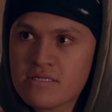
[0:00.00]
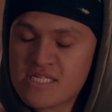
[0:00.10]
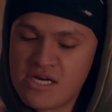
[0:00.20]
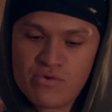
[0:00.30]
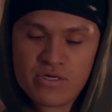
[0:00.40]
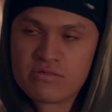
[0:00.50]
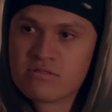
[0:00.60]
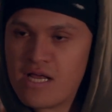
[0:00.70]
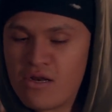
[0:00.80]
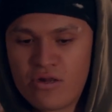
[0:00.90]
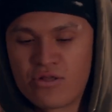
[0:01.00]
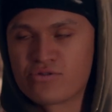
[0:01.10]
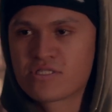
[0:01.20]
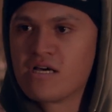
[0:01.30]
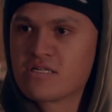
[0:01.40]
yeah, when a lot of
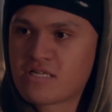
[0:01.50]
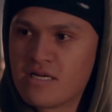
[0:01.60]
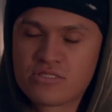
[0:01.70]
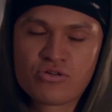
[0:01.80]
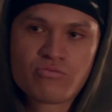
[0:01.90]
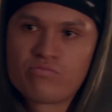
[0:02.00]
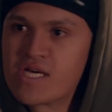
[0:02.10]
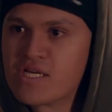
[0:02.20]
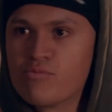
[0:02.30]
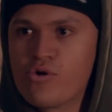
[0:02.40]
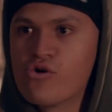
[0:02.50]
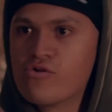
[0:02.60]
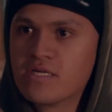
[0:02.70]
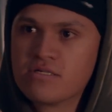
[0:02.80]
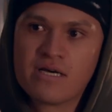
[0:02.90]
those guys kind of took me and the
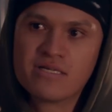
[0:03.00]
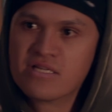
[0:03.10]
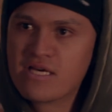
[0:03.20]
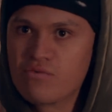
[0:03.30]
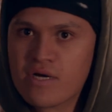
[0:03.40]
bro under their